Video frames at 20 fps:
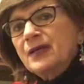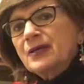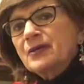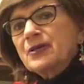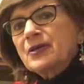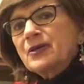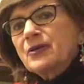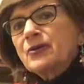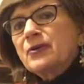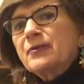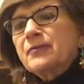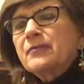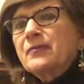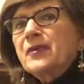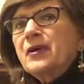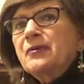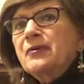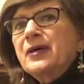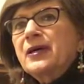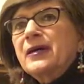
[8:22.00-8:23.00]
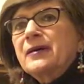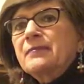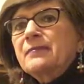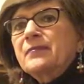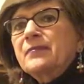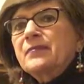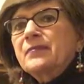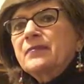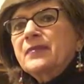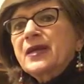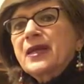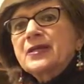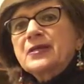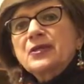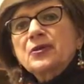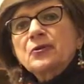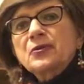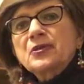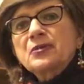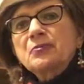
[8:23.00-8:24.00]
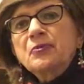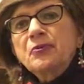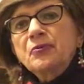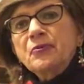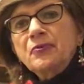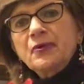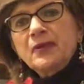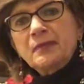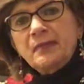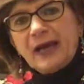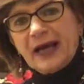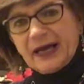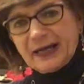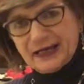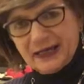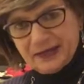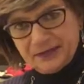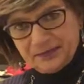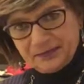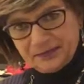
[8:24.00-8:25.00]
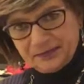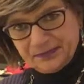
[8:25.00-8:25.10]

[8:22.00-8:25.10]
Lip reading: It's a little okay. It's a little smoother on the back end.